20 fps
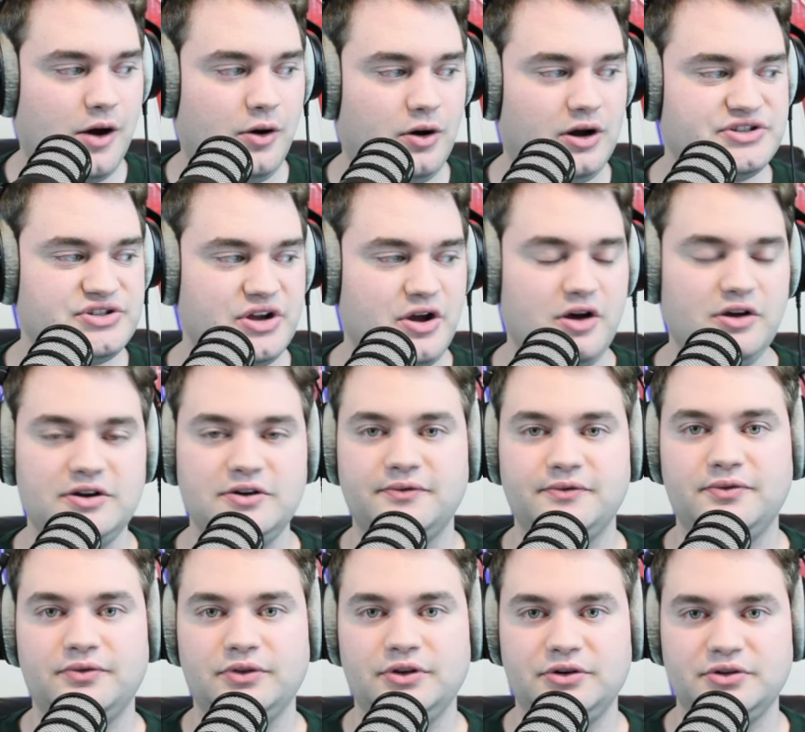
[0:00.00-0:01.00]
a ton
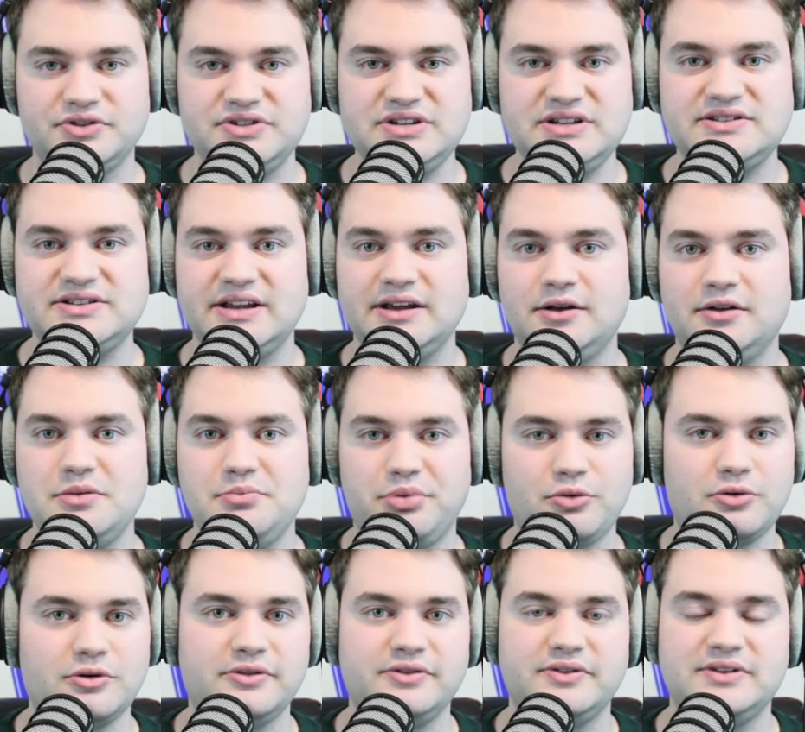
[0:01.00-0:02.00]
of little detail
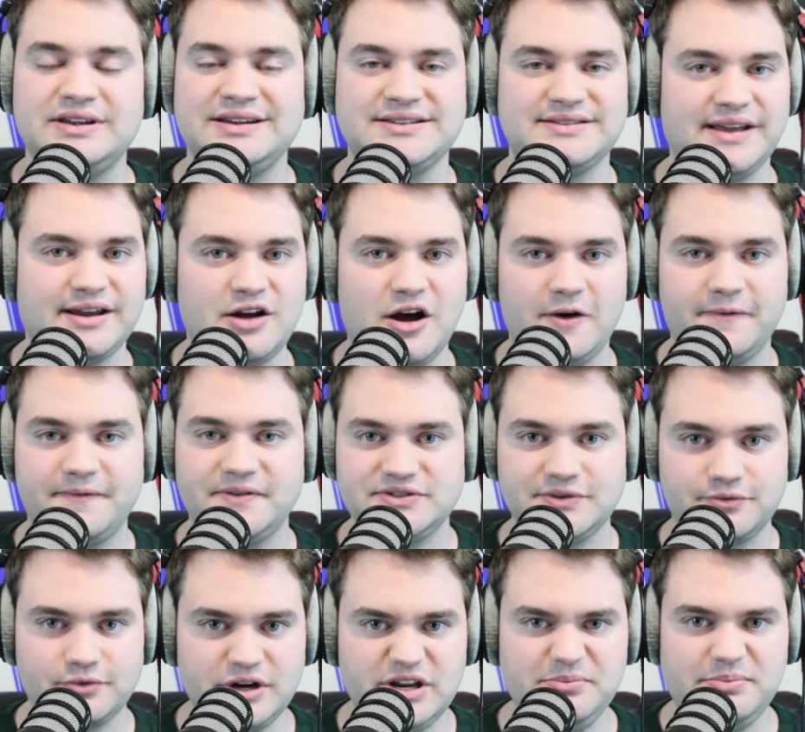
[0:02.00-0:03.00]
important things like offensive
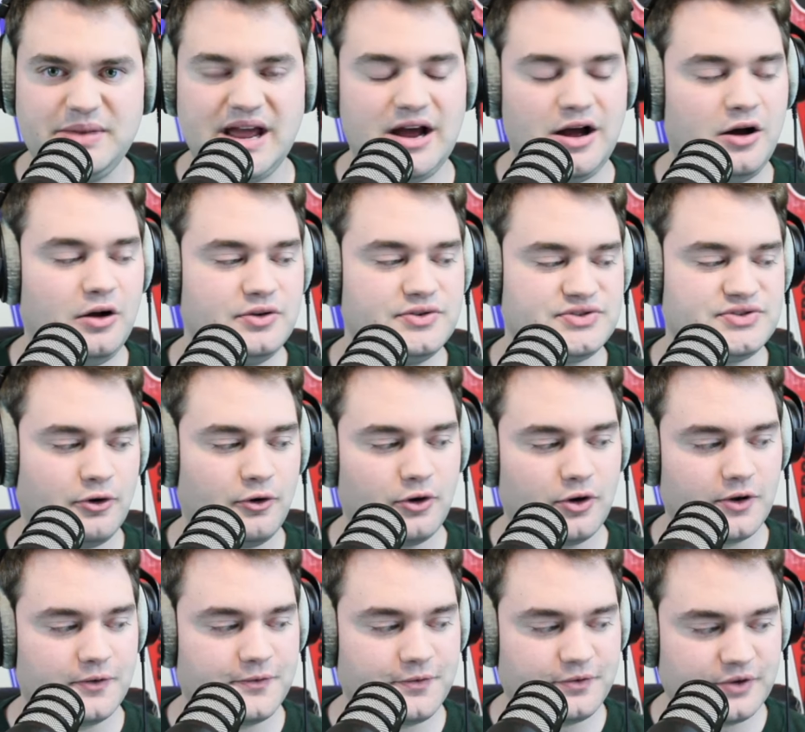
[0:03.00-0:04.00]
rebounds
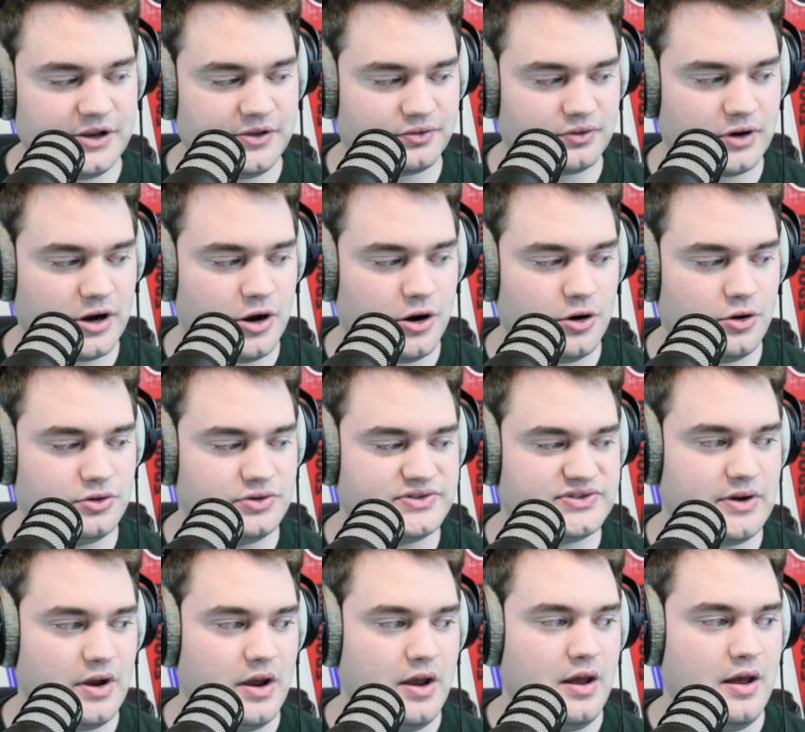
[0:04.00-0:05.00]
or free throws.
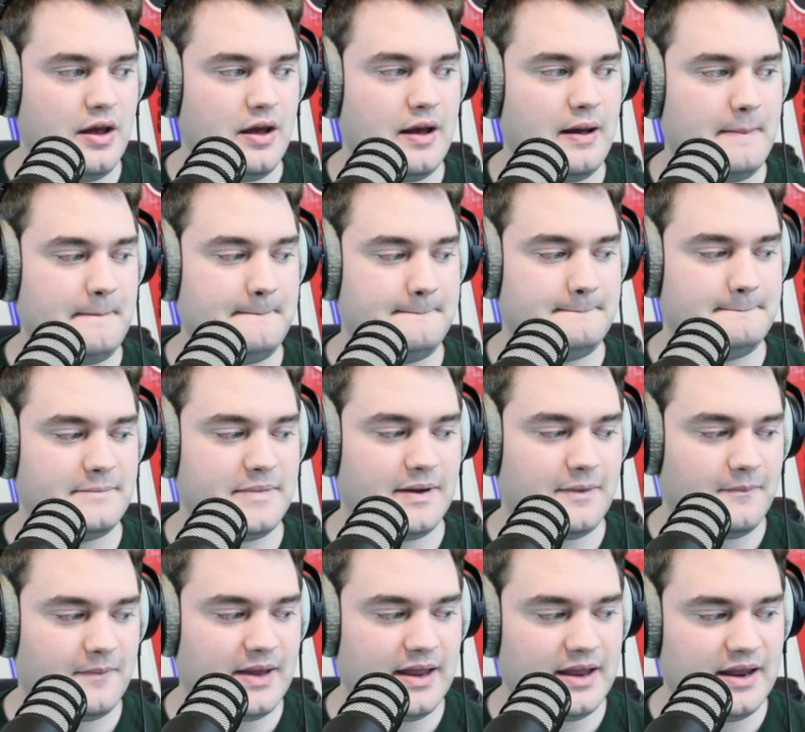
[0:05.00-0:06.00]

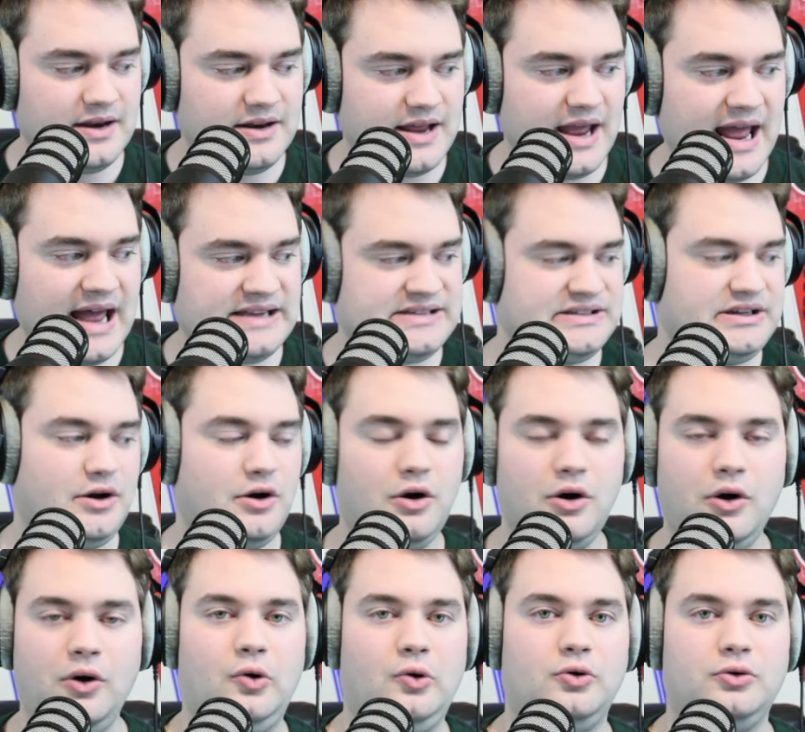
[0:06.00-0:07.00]
And as a
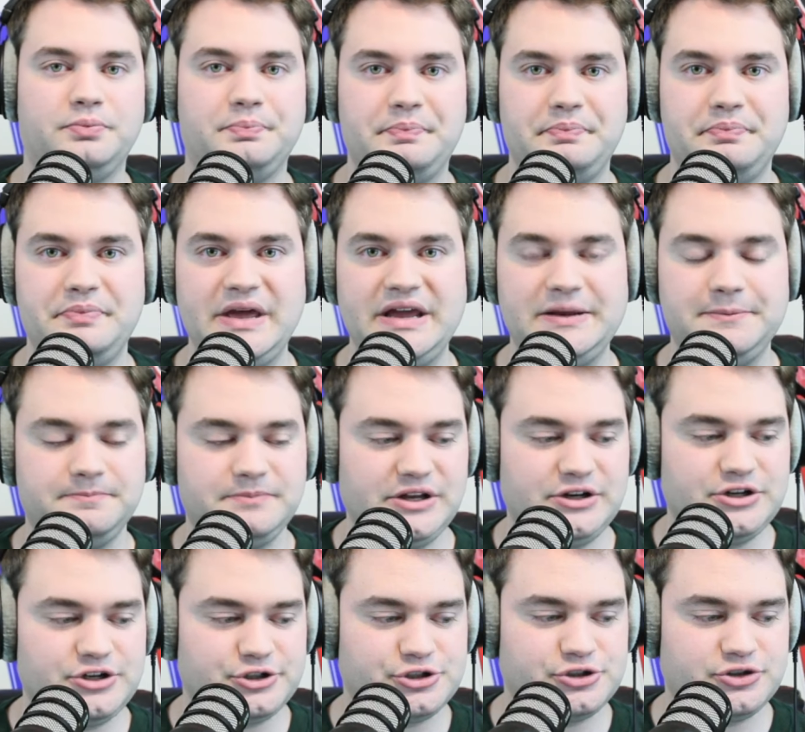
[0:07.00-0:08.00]
whole,
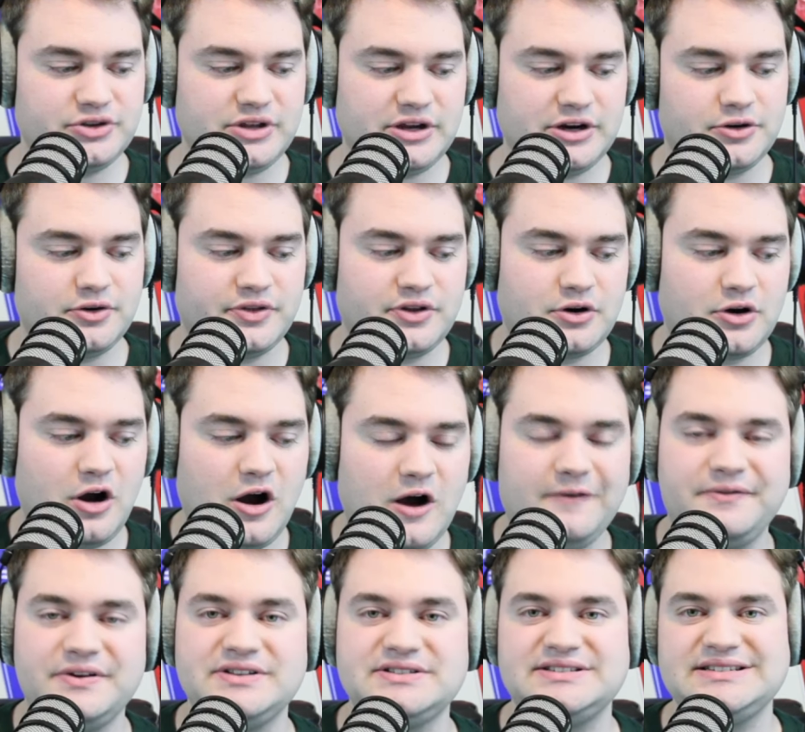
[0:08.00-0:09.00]
their
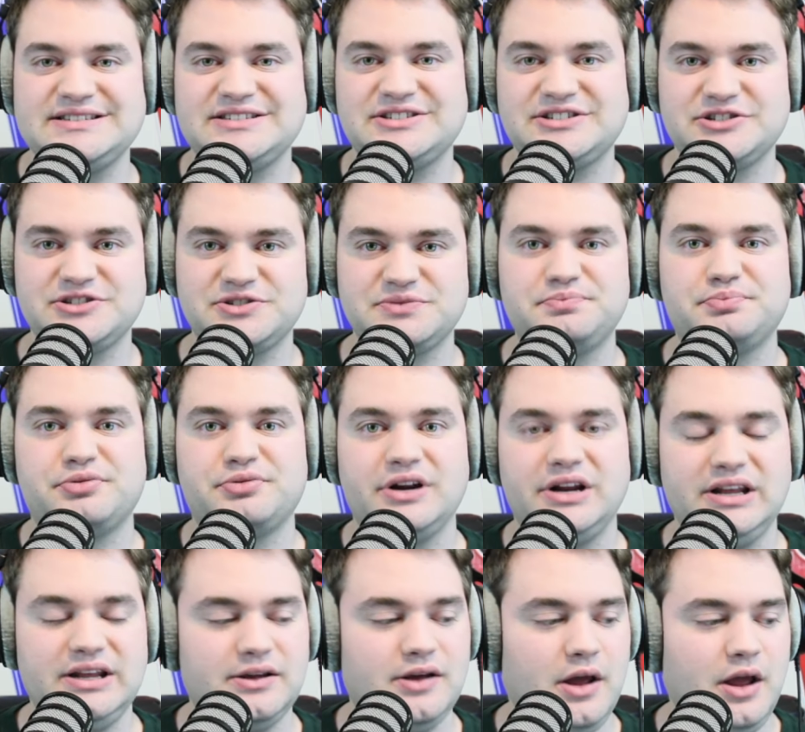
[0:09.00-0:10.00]
offense is just
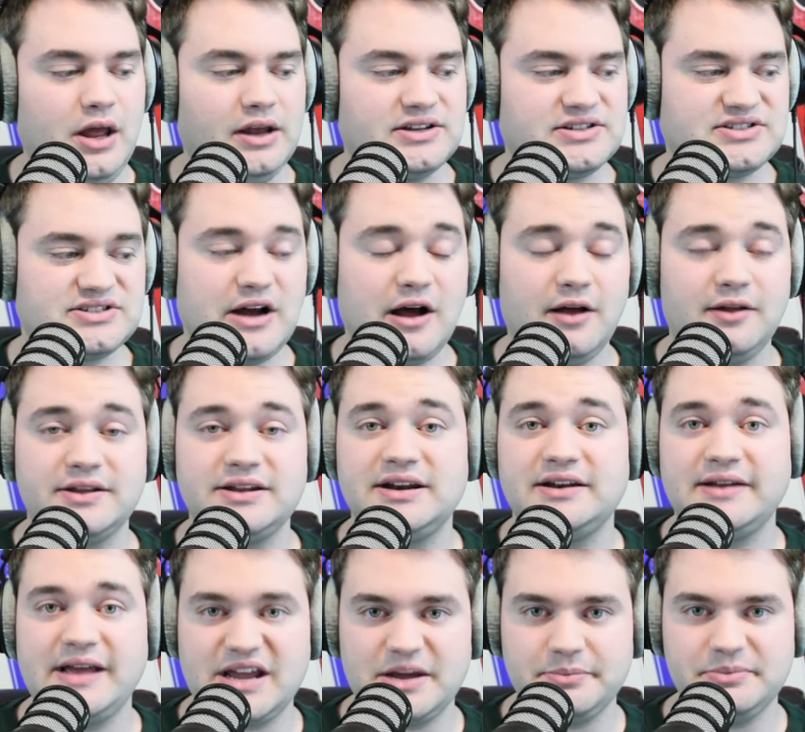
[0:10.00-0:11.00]
pretty solid. And
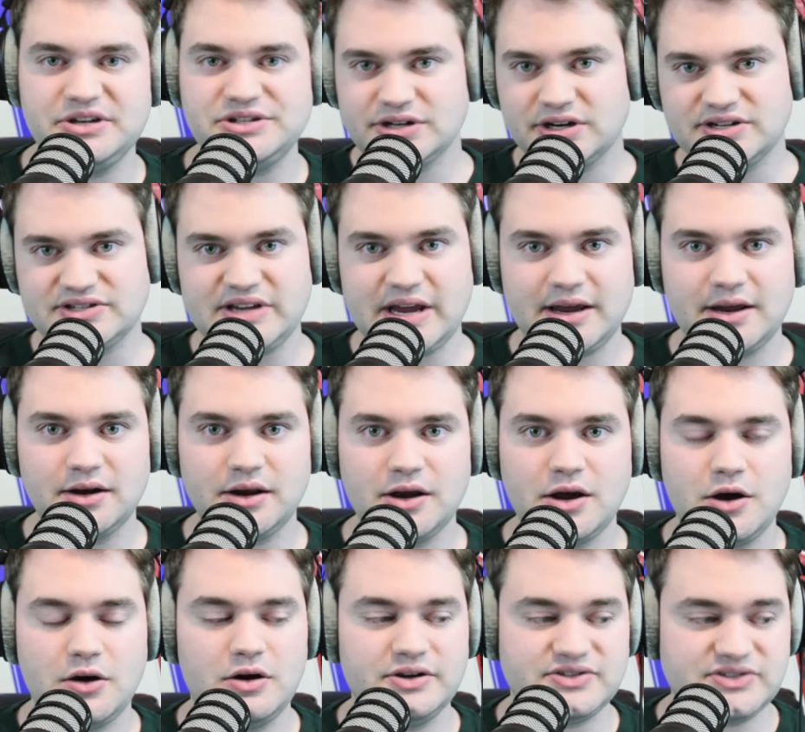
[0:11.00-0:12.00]
like I mentioned a second
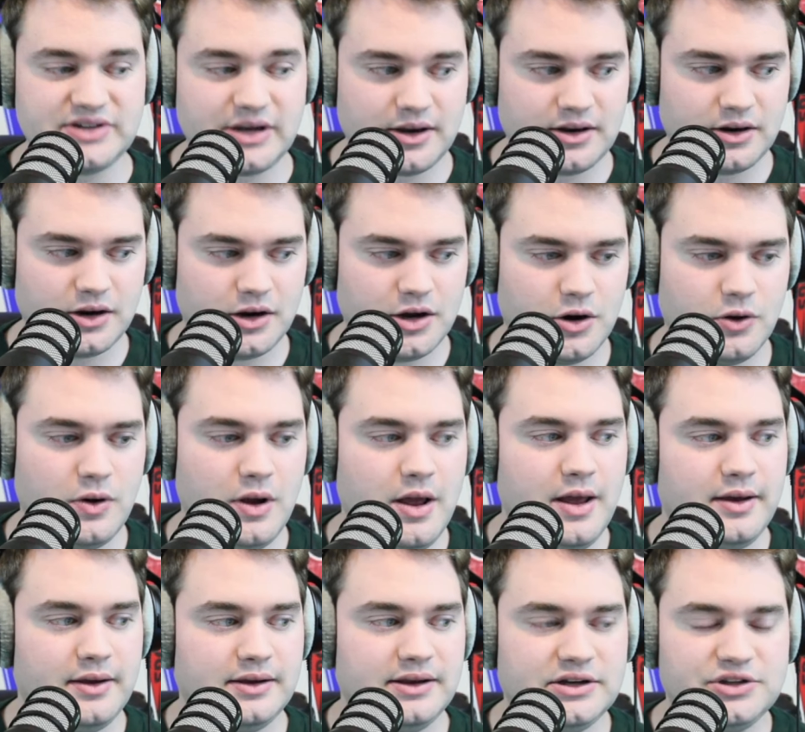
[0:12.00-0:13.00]
ago,
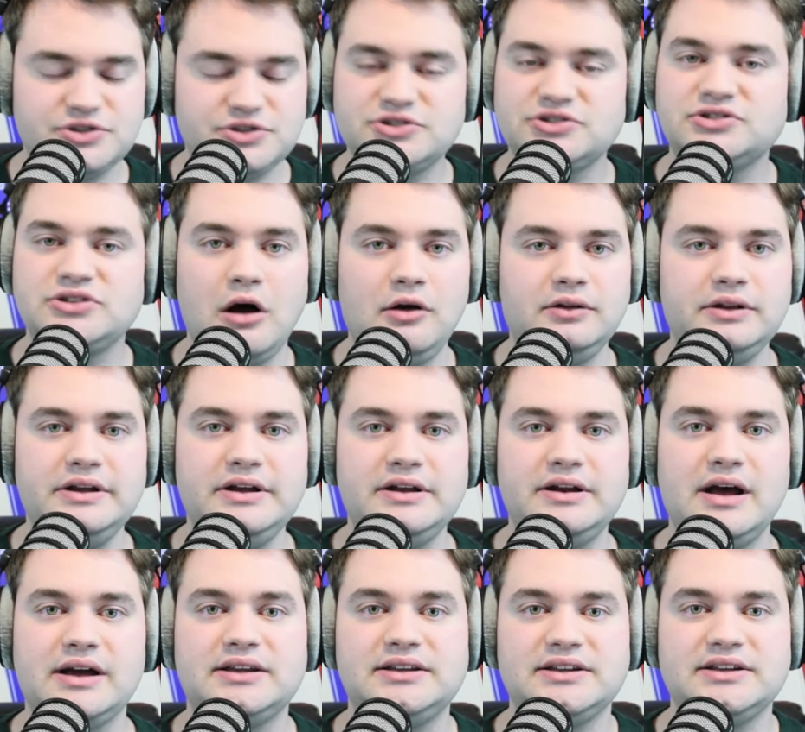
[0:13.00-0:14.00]
it's solid
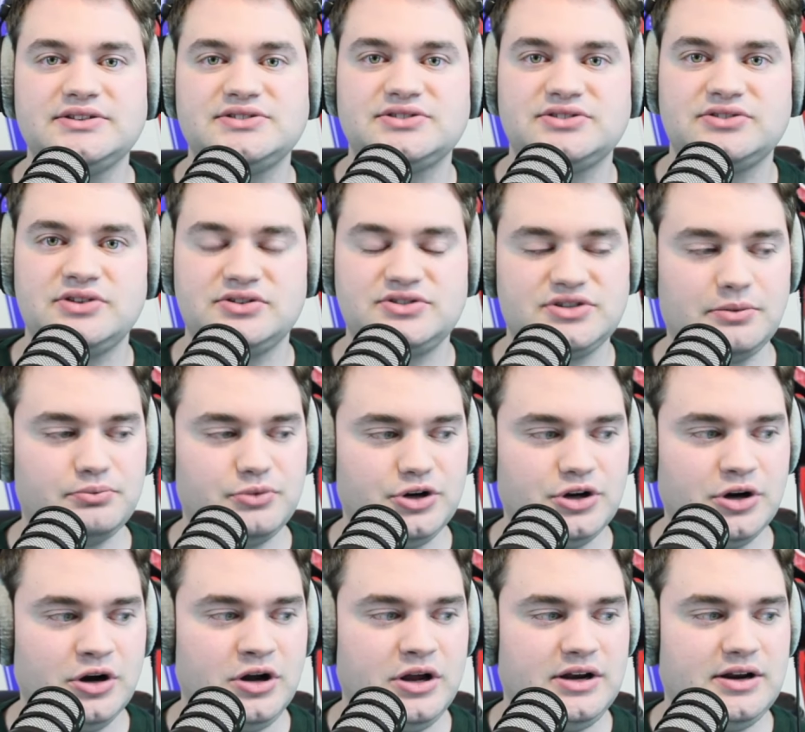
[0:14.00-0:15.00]
against some
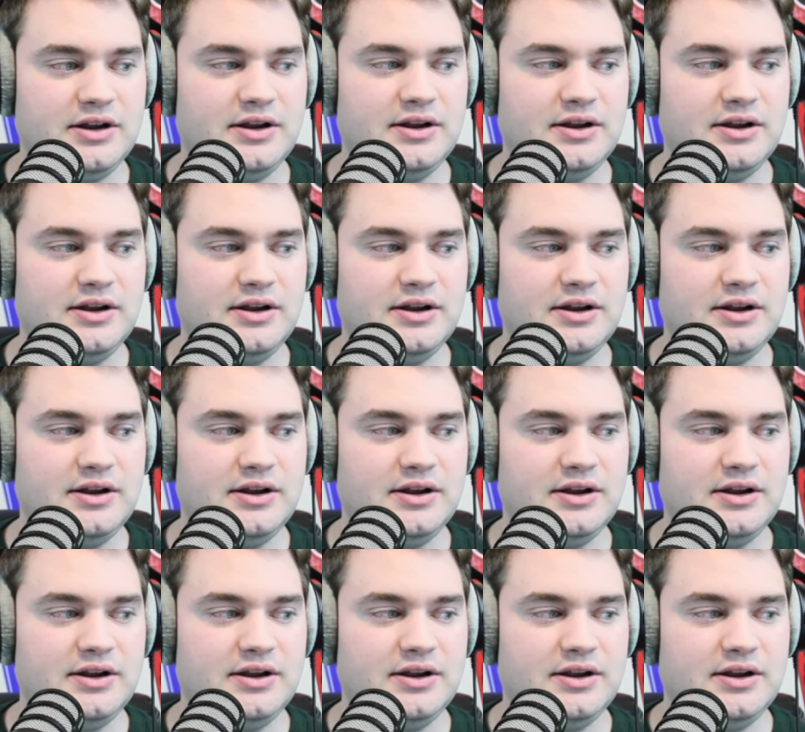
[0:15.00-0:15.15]
good